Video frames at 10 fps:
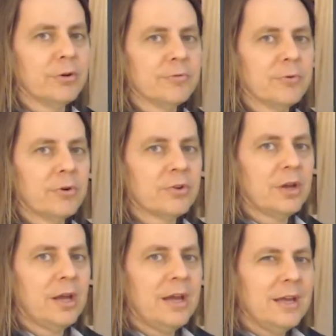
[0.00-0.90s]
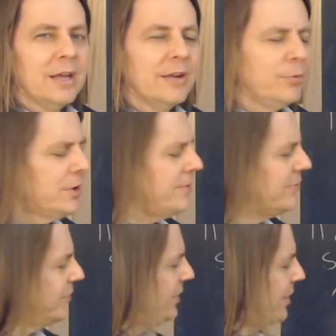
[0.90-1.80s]
force. And if you wanna even
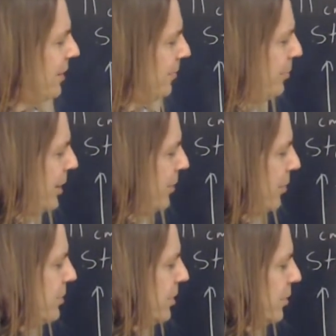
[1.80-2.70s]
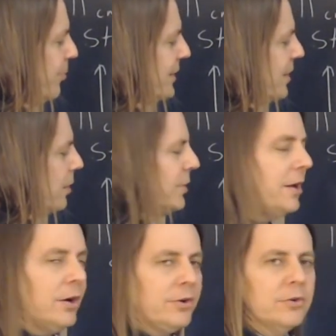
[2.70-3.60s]
see that better, you can go back to how we
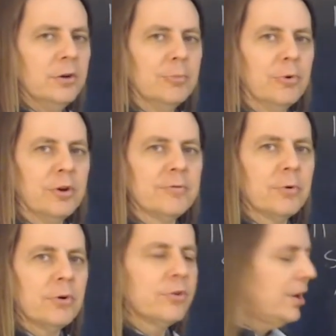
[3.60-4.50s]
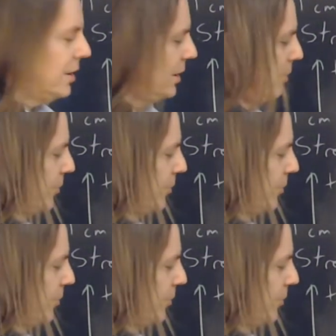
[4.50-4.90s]
calculated buoyant force. It was a